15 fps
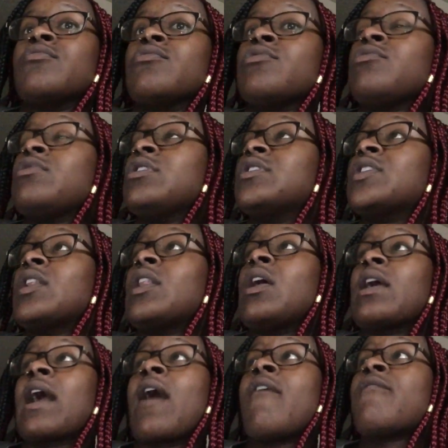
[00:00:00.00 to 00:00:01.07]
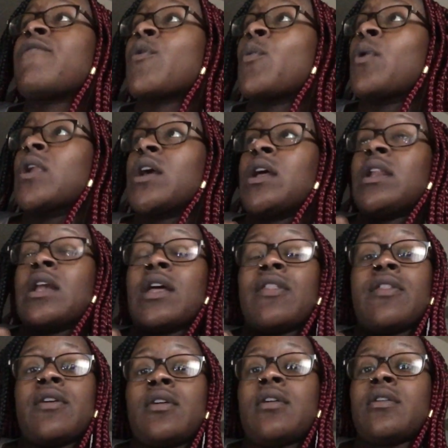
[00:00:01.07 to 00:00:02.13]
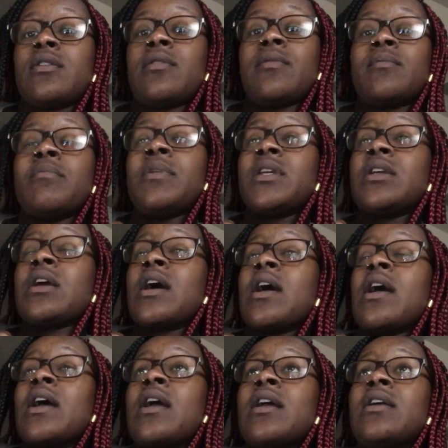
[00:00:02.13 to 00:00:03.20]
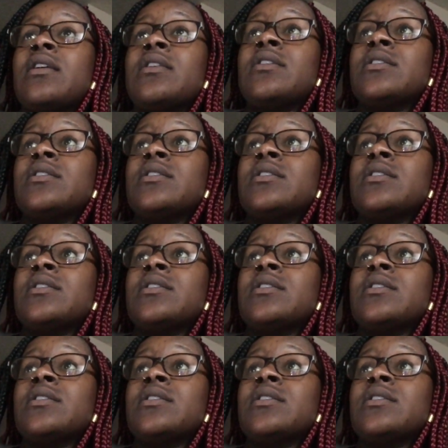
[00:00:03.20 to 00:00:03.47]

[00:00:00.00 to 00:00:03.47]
need to look out for one another because